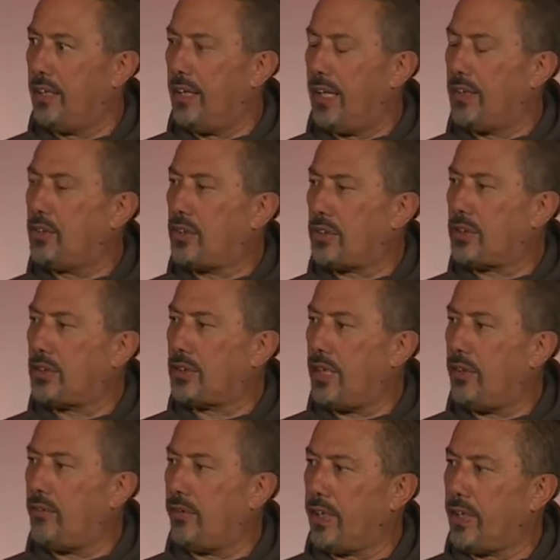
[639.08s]
And just as he
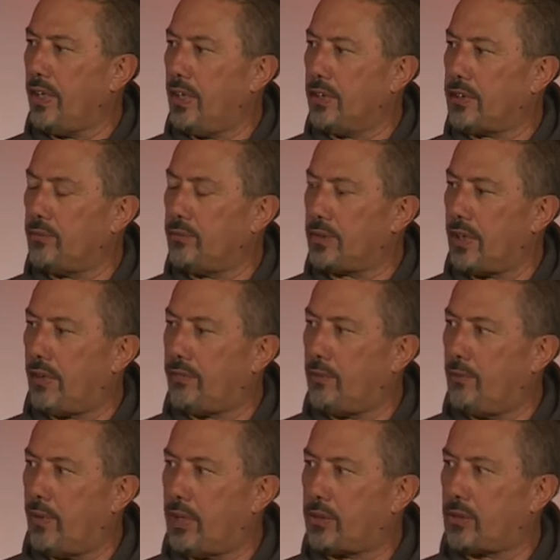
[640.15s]
had recognized himself in
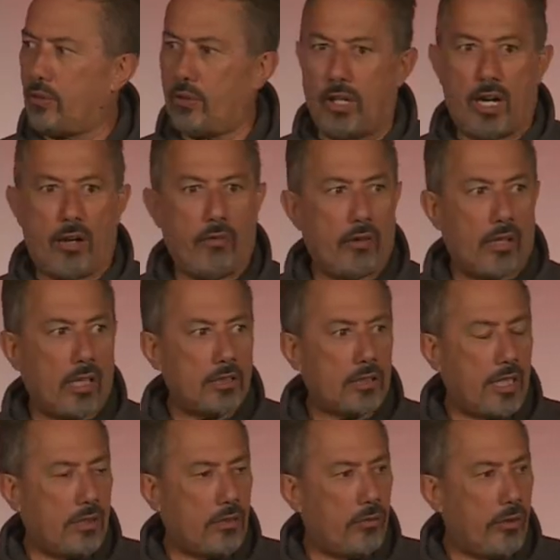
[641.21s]
my story, I
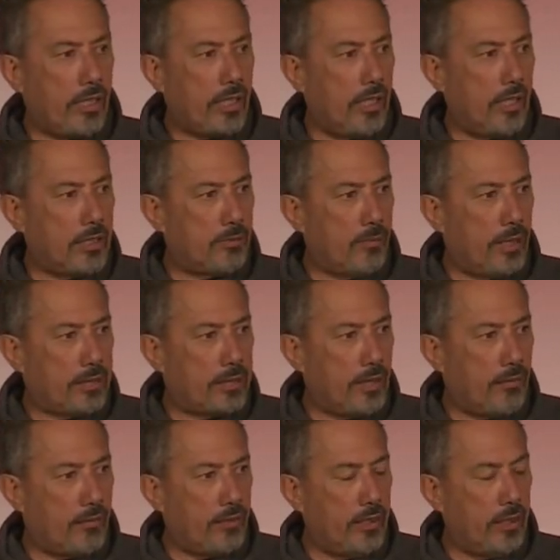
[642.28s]
started to recognize
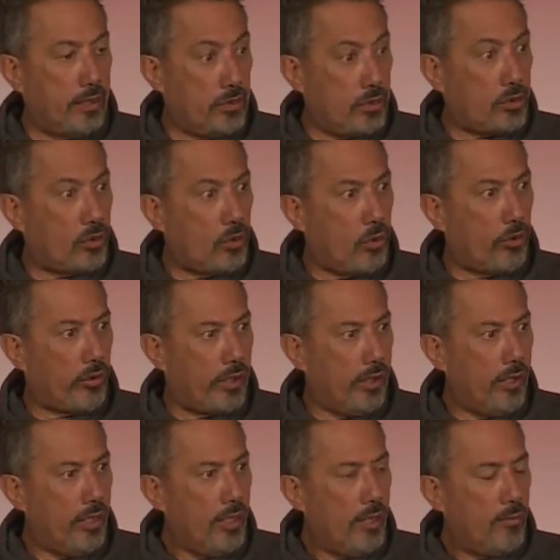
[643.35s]
myself in his story,
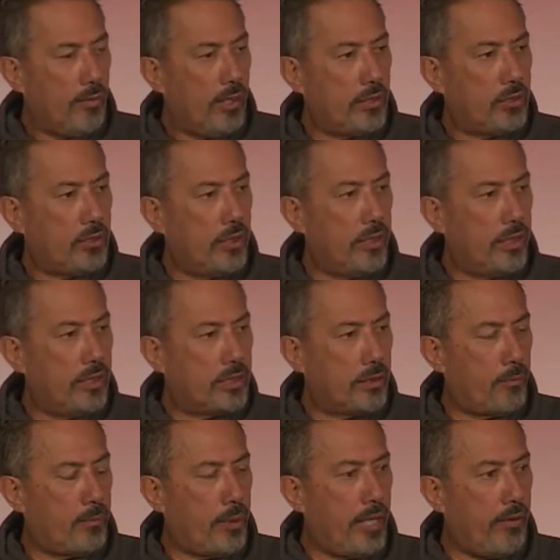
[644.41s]
my journey as
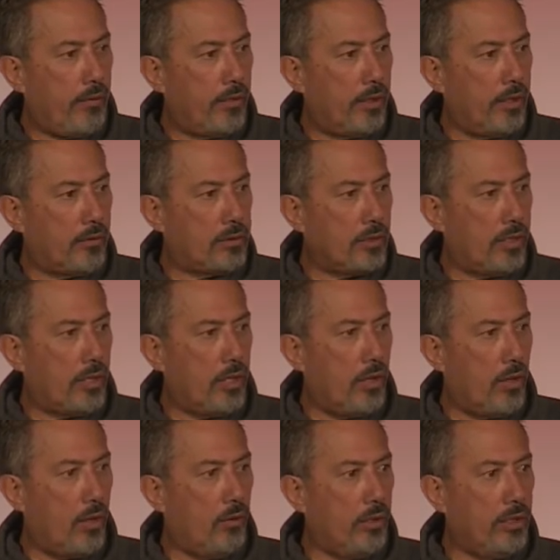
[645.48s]
a parent. I was like,
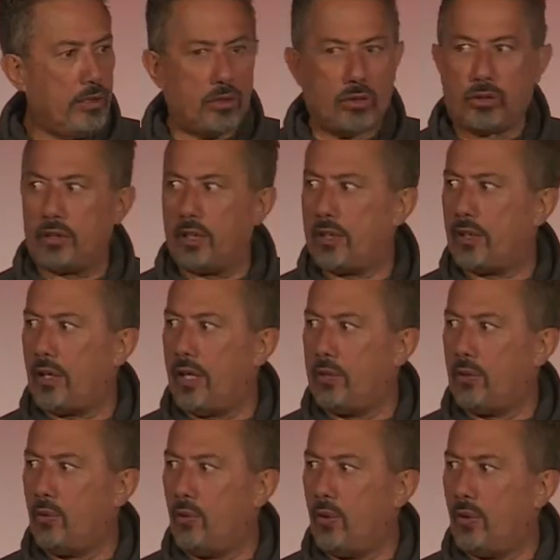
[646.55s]
holy shit, I
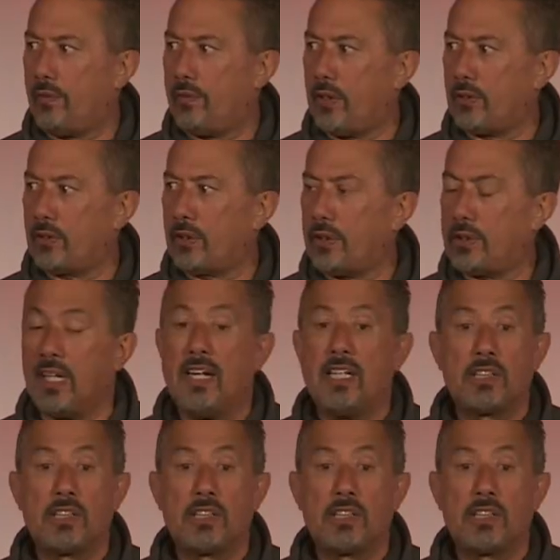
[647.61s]
do all of those things.